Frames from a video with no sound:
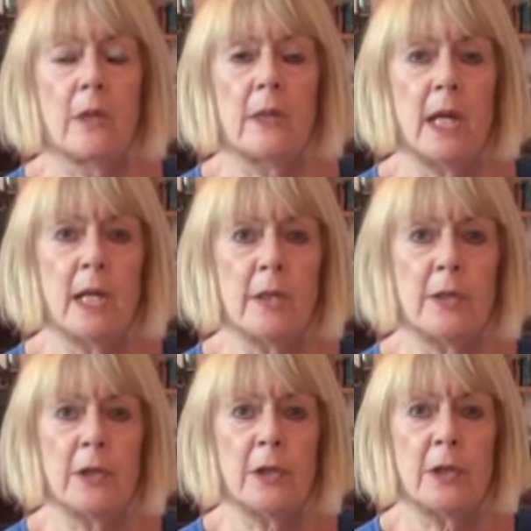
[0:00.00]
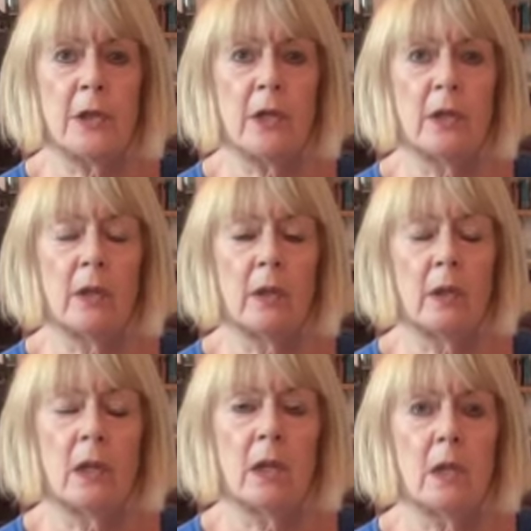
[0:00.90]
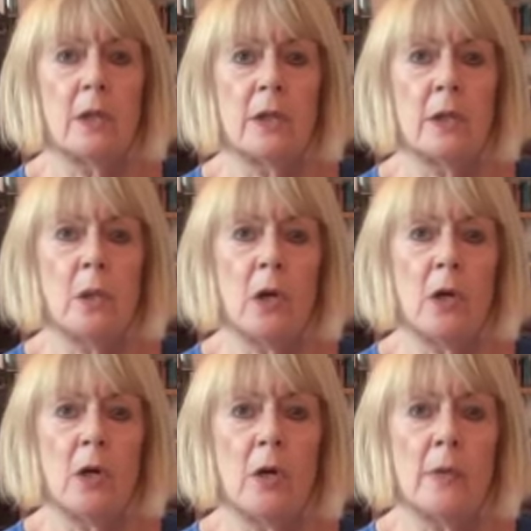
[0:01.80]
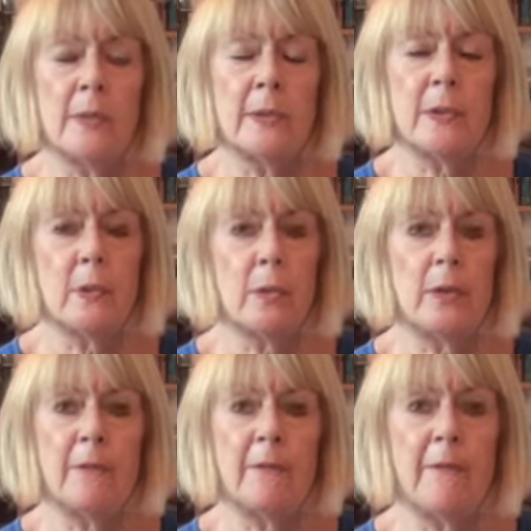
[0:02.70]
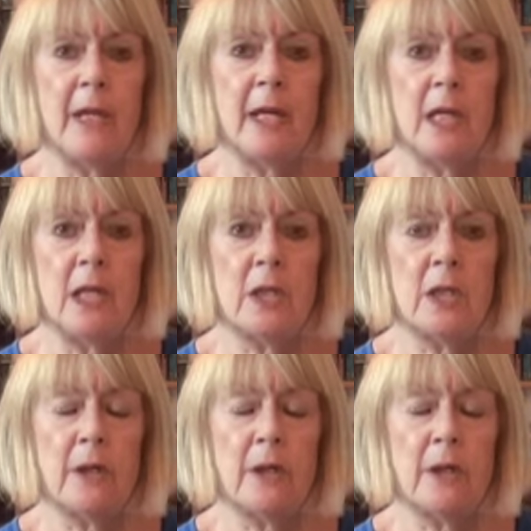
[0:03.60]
The texture under your arms or your feet?